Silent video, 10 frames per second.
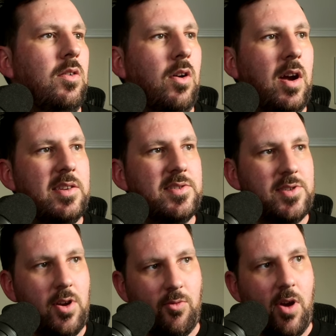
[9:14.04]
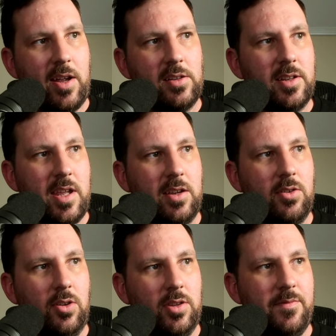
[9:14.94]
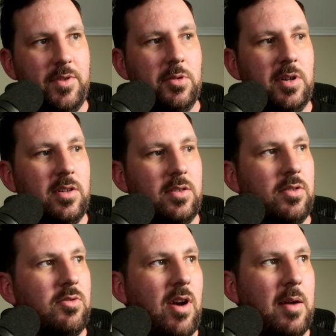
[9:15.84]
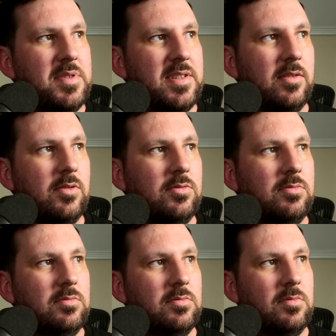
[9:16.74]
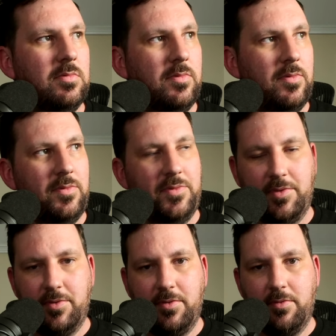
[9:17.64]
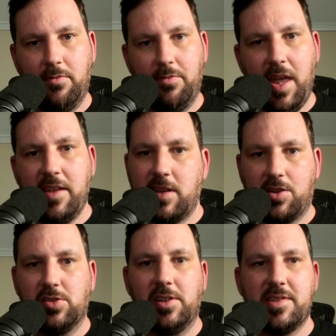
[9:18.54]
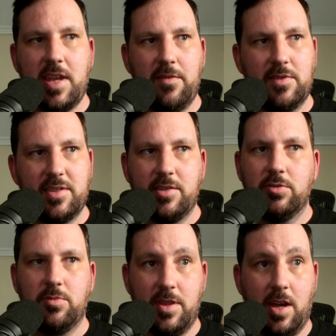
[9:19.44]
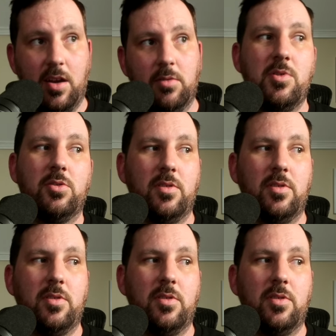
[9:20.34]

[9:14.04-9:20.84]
All right, so right clicking on the viewer, grab still. That's actually saved a still with all